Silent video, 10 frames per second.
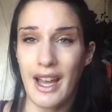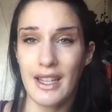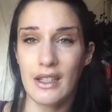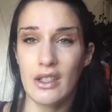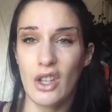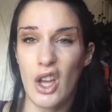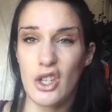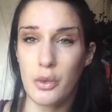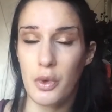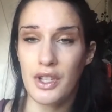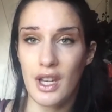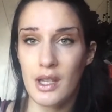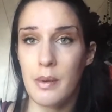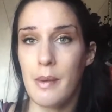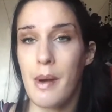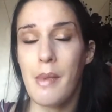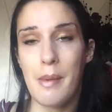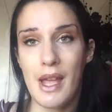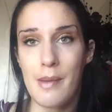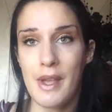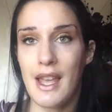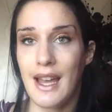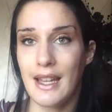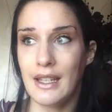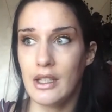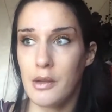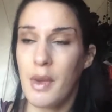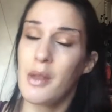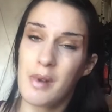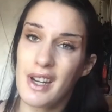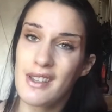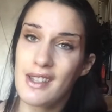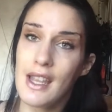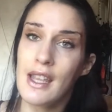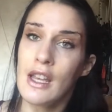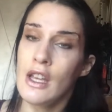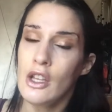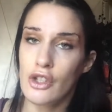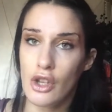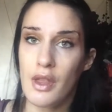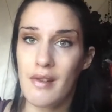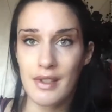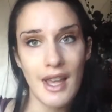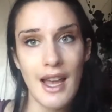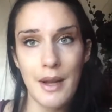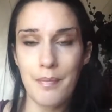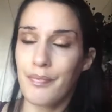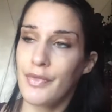and I just wanted it to be about my baby and about the pregnancy. So there is that.